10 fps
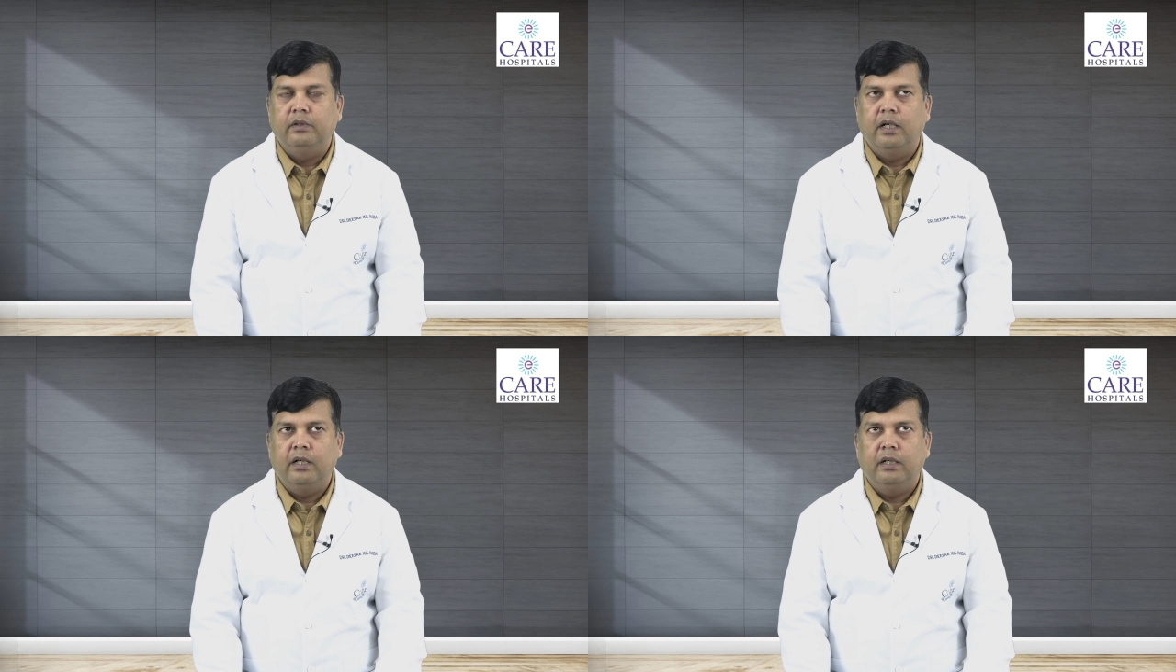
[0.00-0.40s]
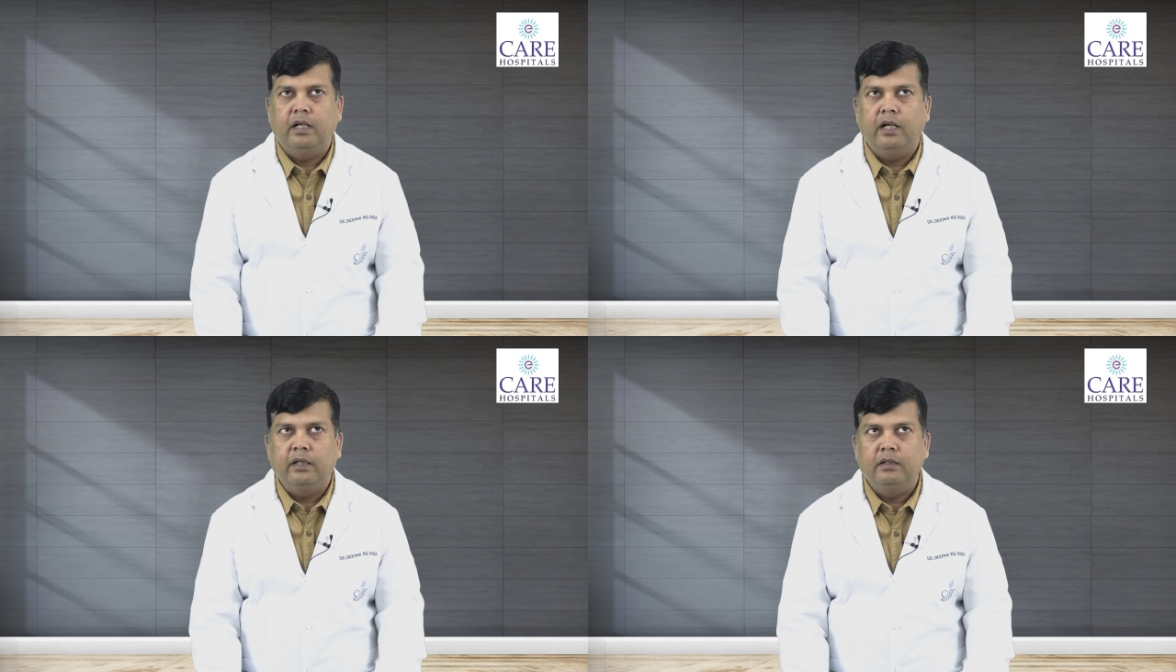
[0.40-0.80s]
And
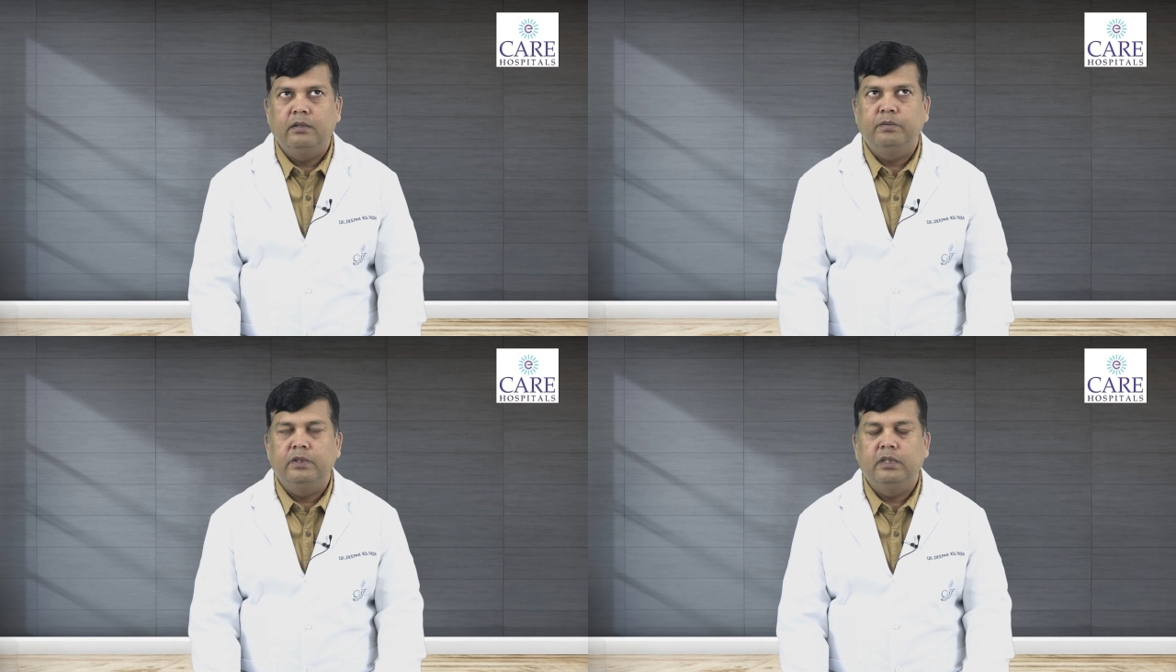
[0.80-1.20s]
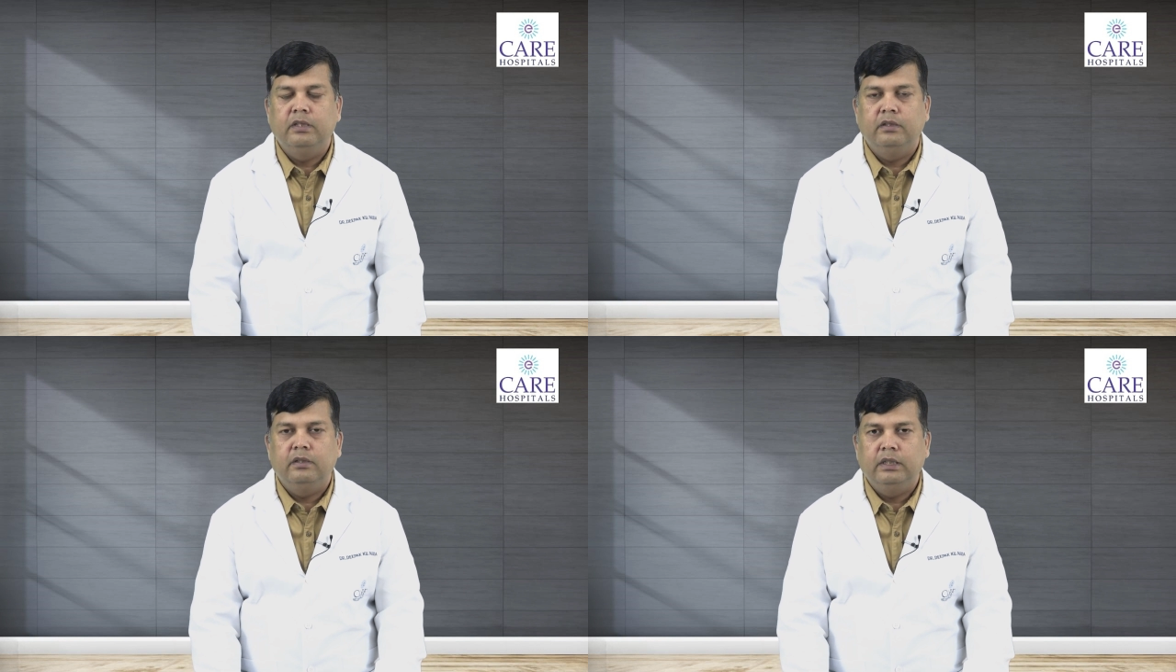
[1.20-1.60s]
another
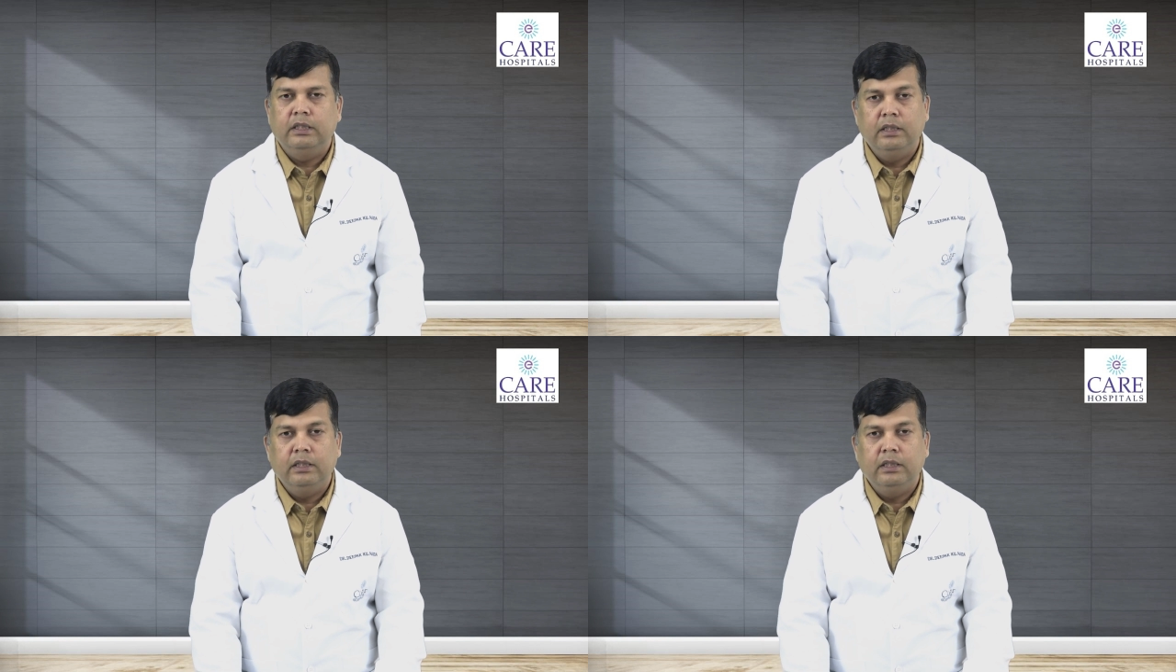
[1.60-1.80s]
procedure is